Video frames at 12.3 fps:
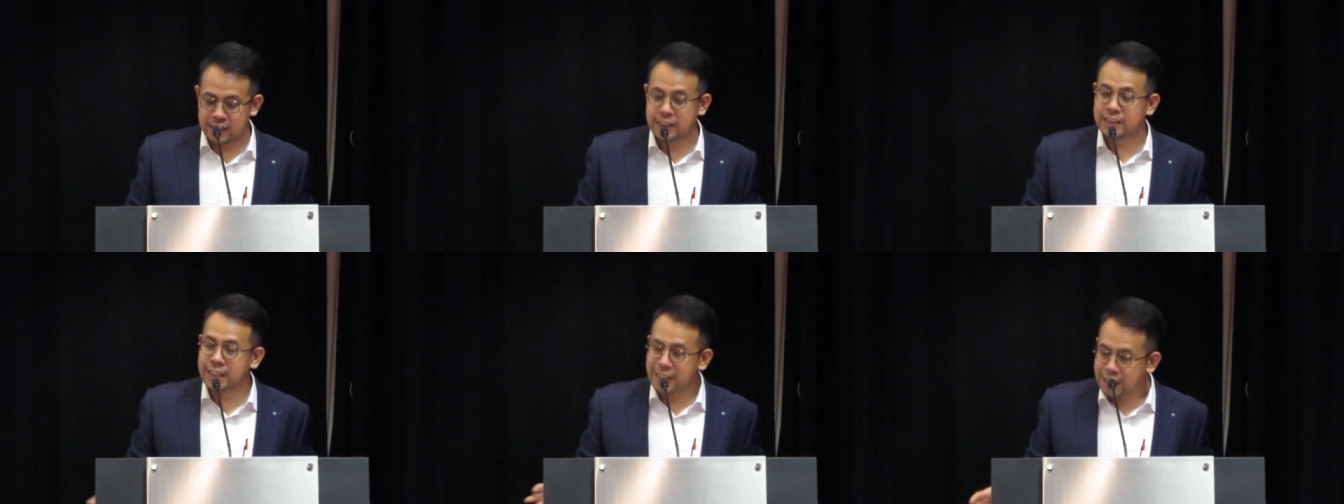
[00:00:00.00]
the
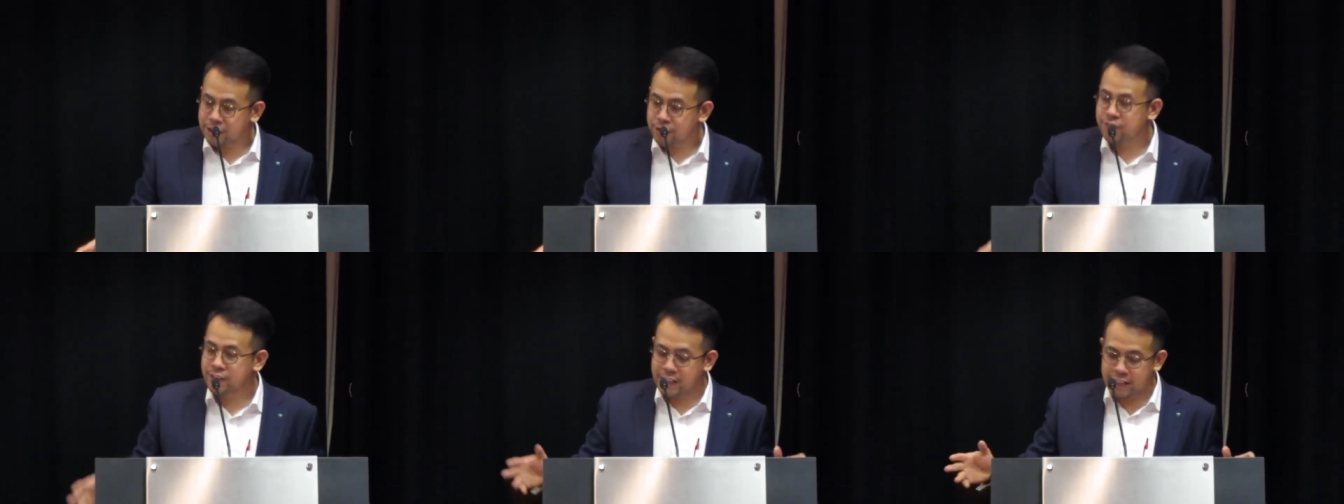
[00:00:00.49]
state
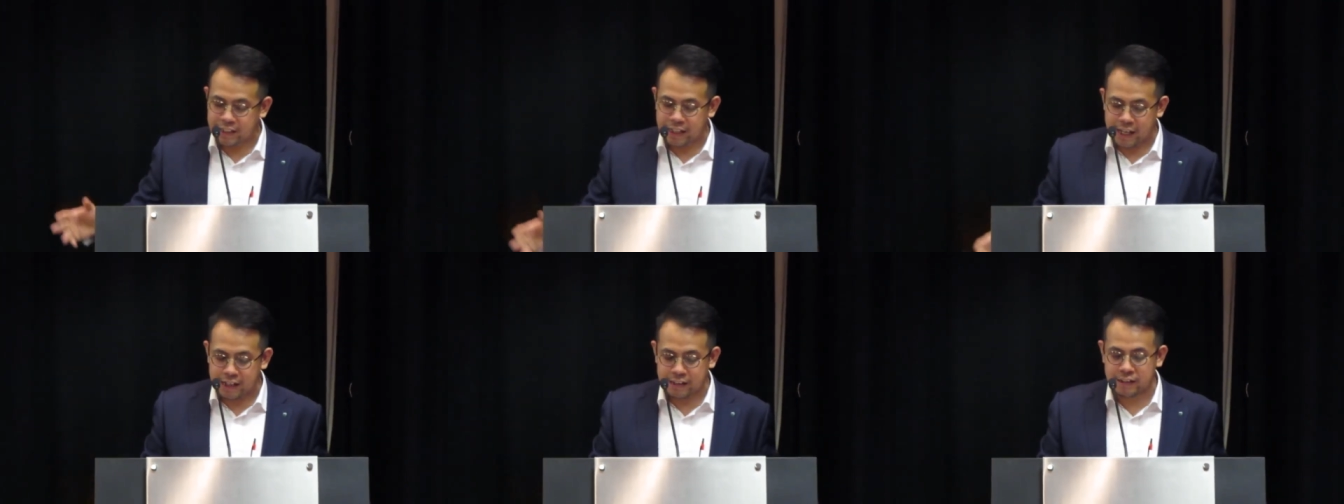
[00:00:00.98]
equivalent
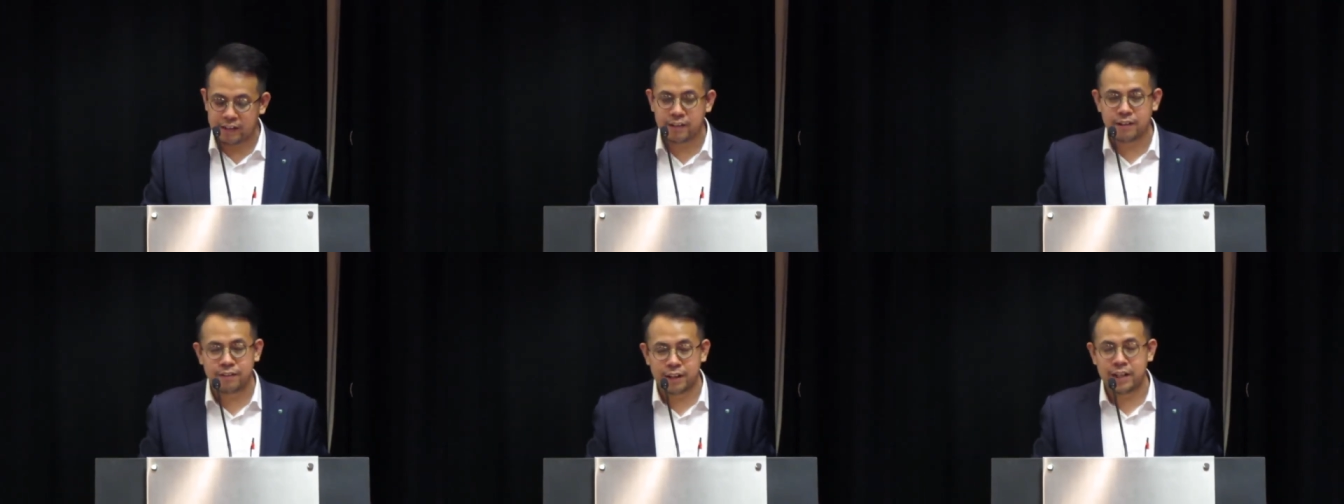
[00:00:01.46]
and
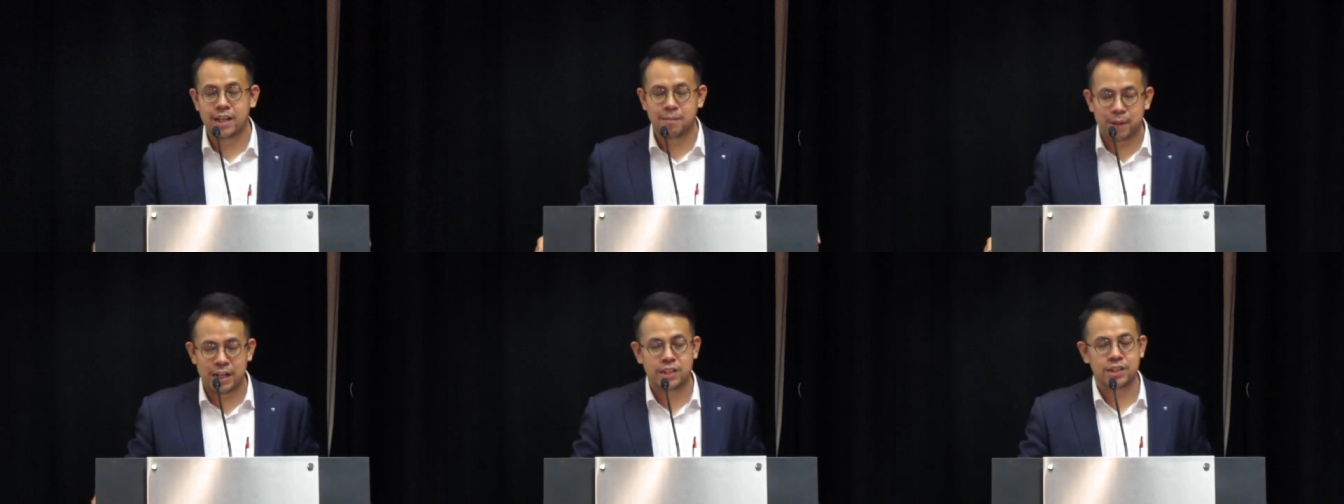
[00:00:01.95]
really a
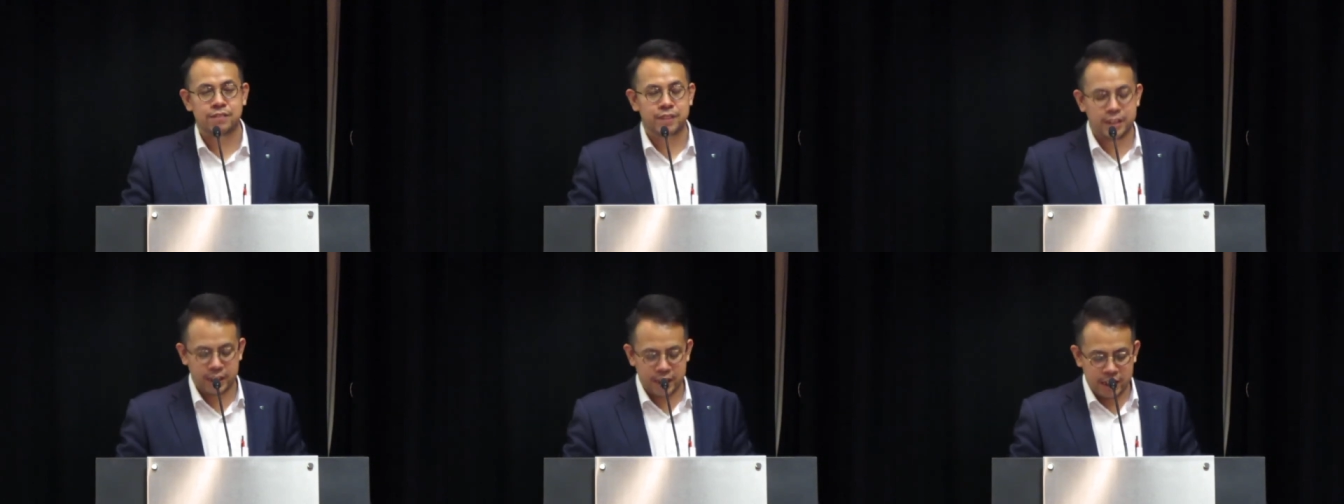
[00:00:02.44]
branch of
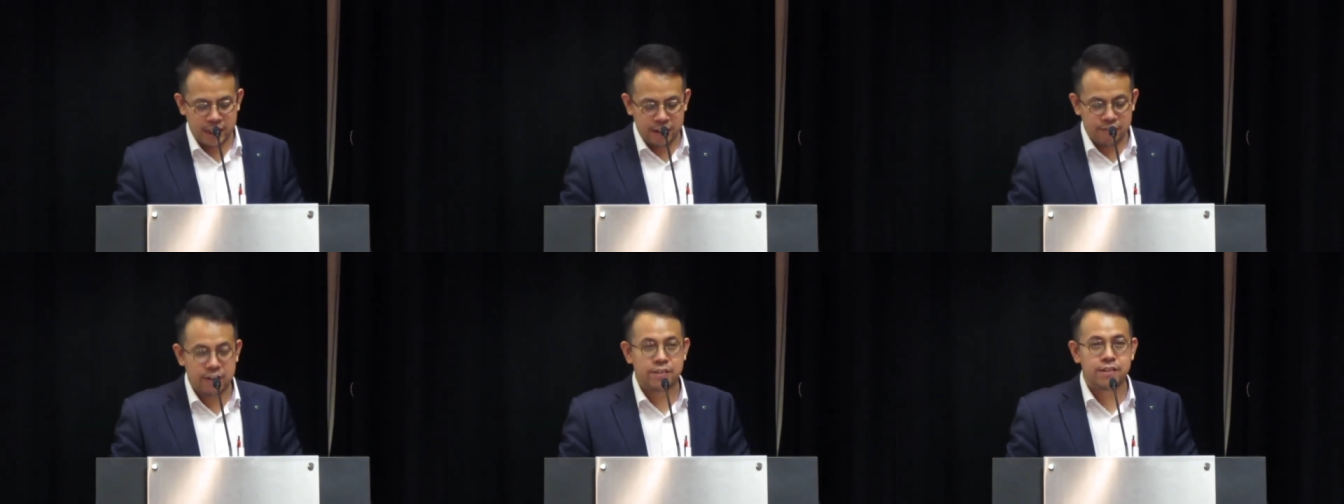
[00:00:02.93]
the
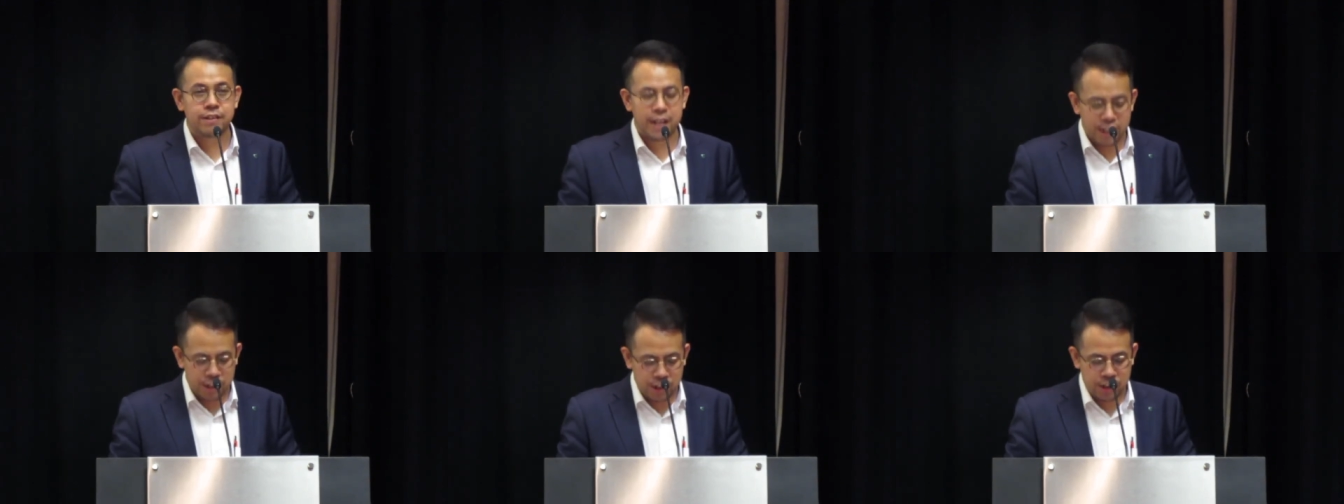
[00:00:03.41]
Federal
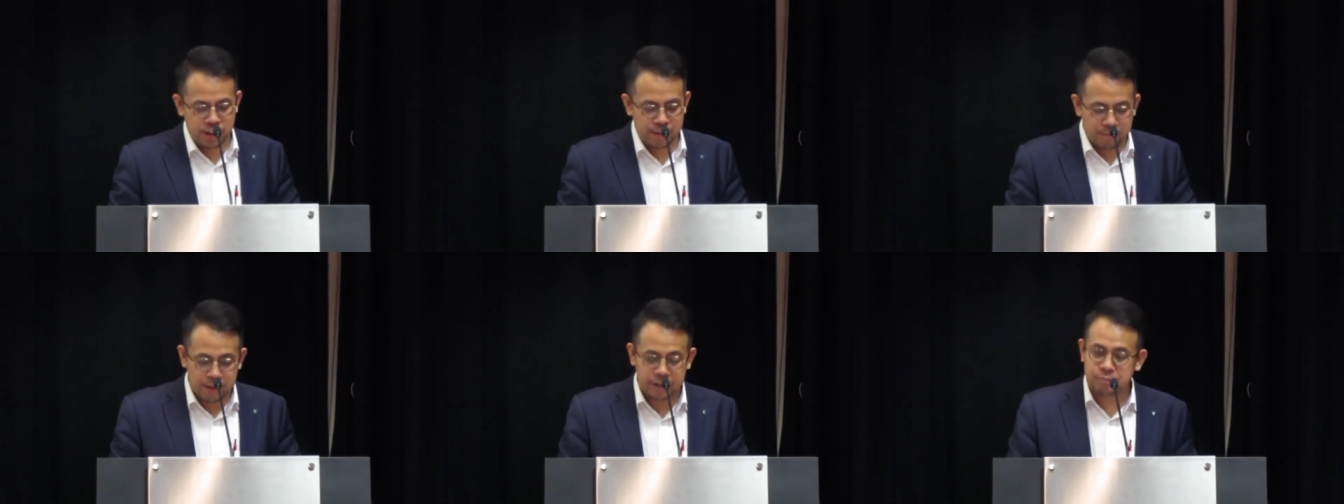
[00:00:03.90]
AG's
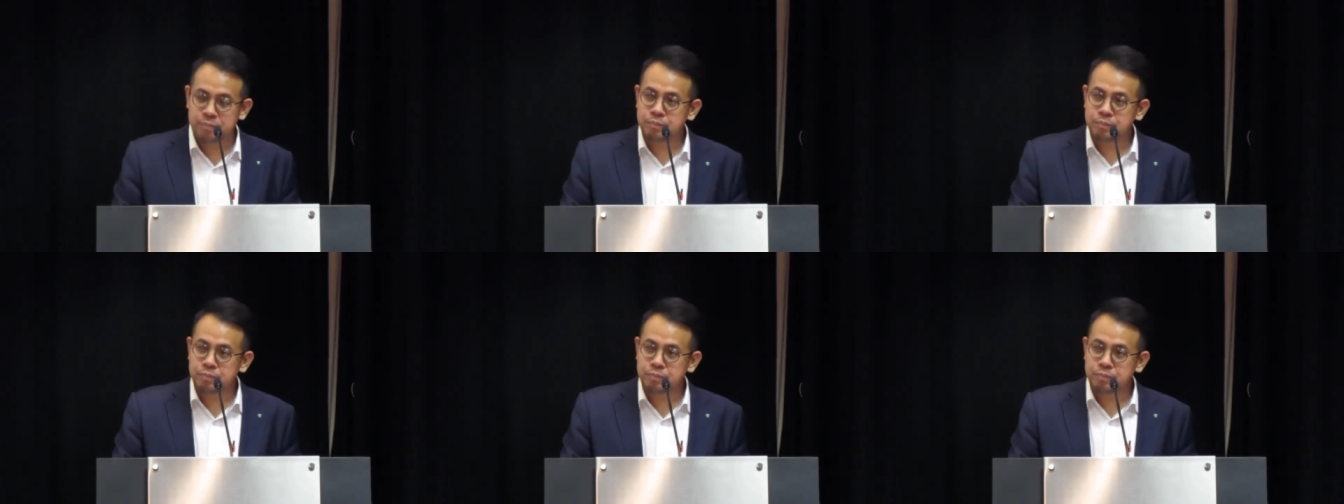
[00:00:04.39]
chamber.